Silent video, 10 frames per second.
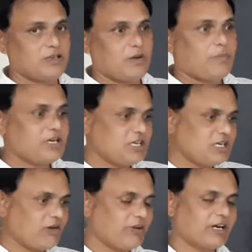But in
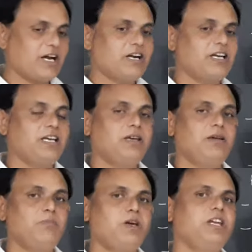our country,
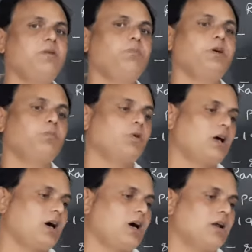many people
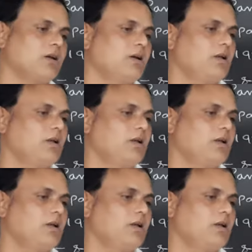are